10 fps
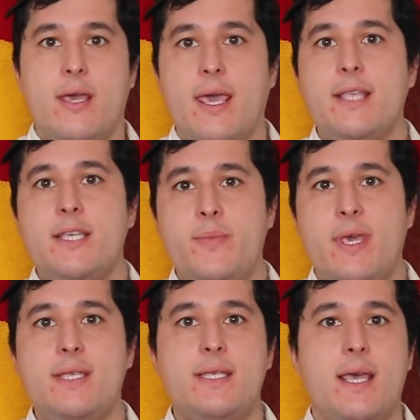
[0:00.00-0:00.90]
I guess it
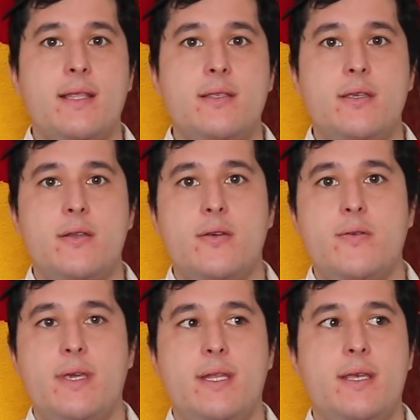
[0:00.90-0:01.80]
makes sense, you
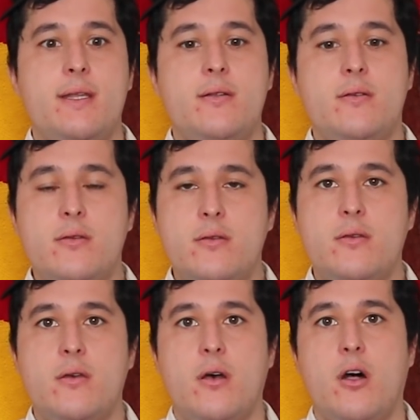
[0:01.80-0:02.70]
know, he did
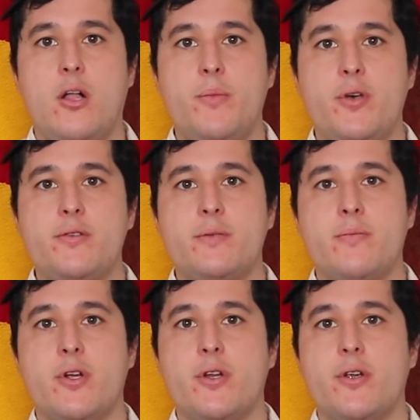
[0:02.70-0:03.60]
almost
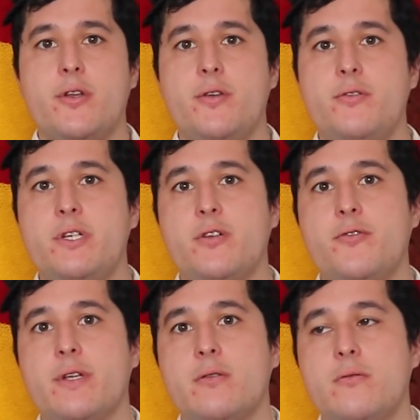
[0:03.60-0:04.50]
murder two
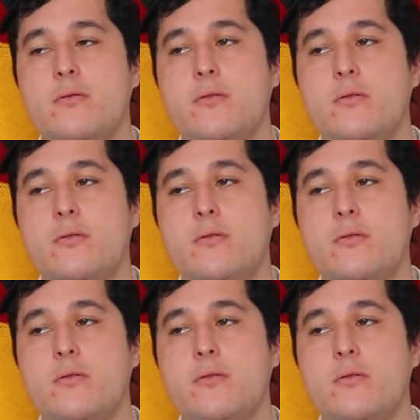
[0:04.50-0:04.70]
children.